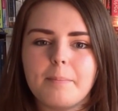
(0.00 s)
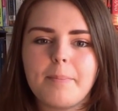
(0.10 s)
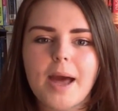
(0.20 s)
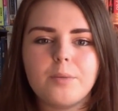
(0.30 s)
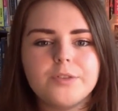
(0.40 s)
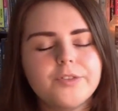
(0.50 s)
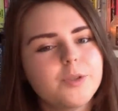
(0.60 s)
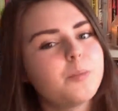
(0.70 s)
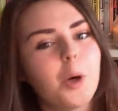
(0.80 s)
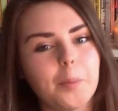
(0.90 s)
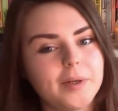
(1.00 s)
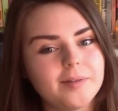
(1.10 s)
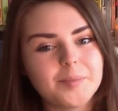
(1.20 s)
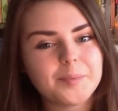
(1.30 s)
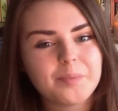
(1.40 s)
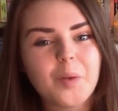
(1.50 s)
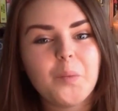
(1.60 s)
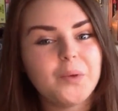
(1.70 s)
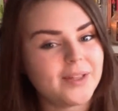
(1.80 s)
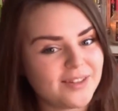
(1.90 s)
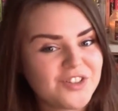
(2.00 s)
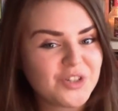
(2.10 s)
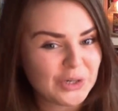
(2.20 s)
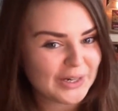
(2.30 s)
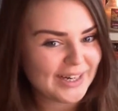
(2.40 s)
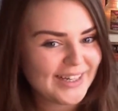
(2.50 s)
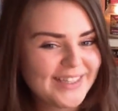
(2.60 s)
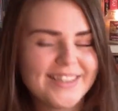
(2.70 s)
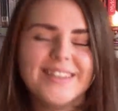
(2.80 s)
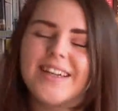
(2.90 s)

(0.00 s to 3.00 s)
powerful moment within the story,